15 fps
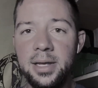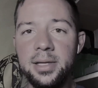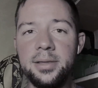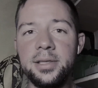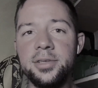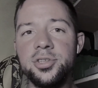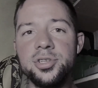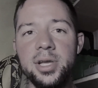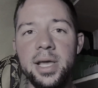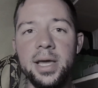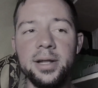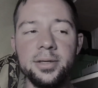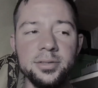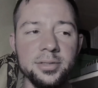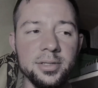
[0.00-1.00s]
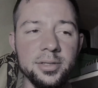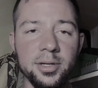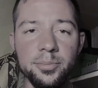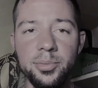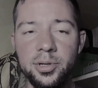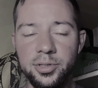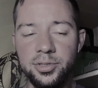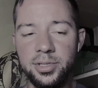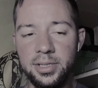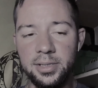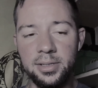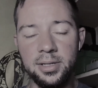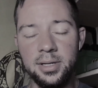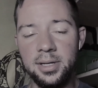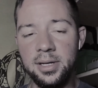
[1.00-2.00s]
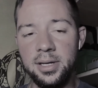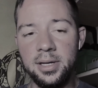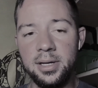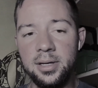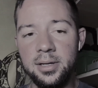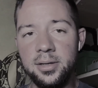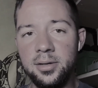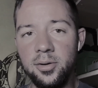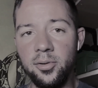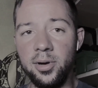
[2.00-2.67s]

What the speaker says: any of these channels that they're pushing,